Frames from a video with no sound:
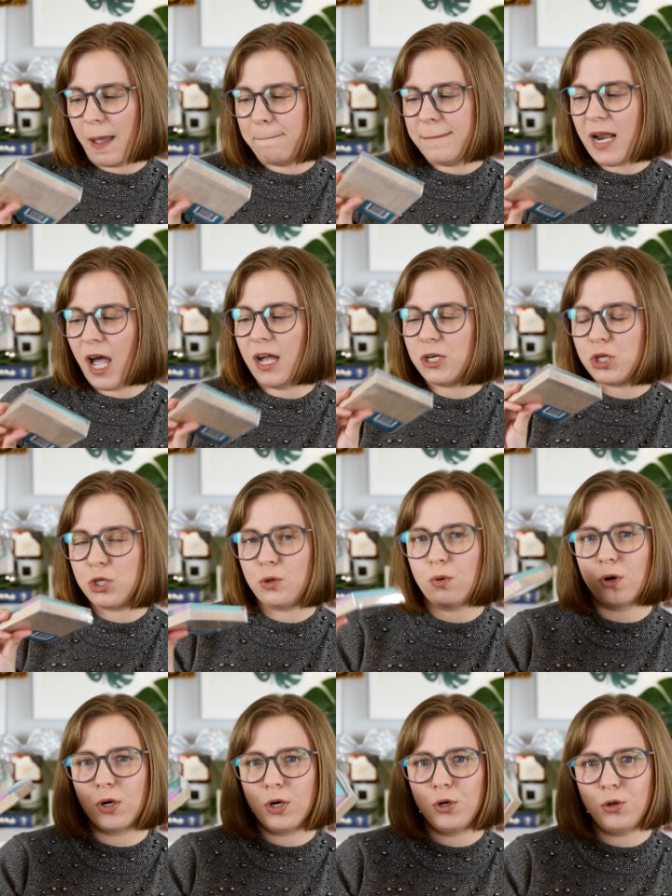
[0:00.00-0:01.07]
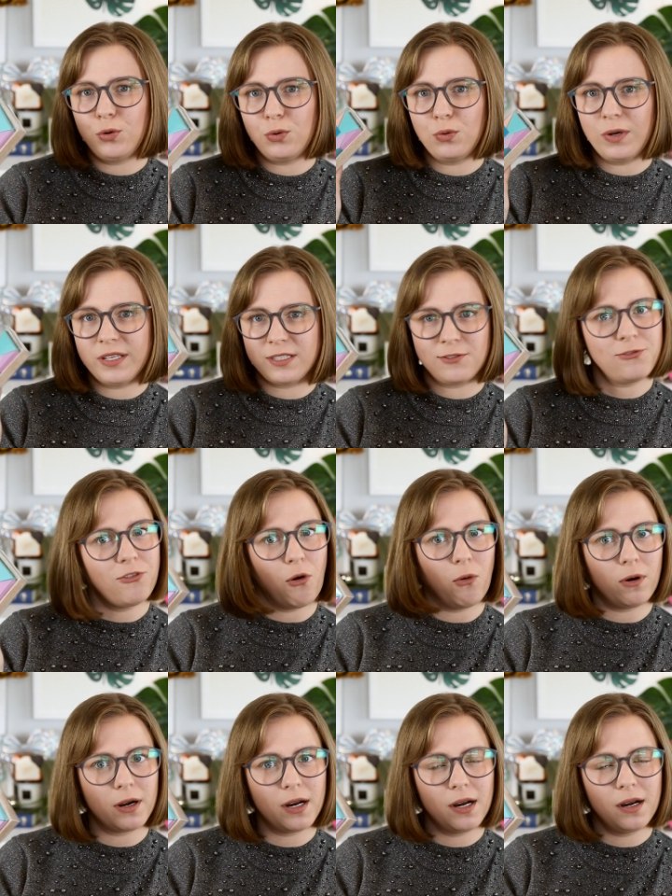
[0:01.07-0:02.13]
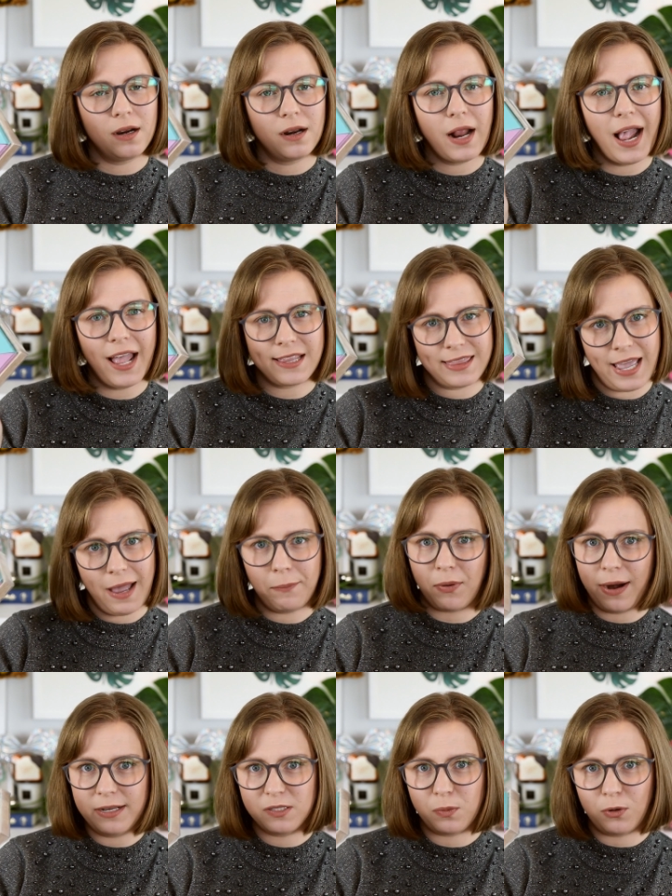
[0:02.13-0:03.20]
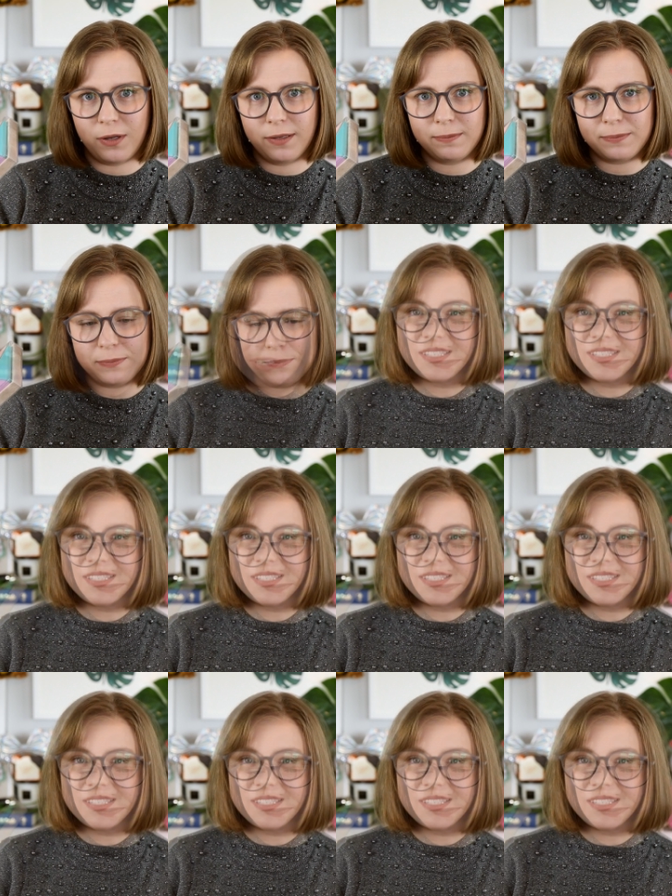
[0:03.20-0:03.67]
I'm not sure who it's for at that price point.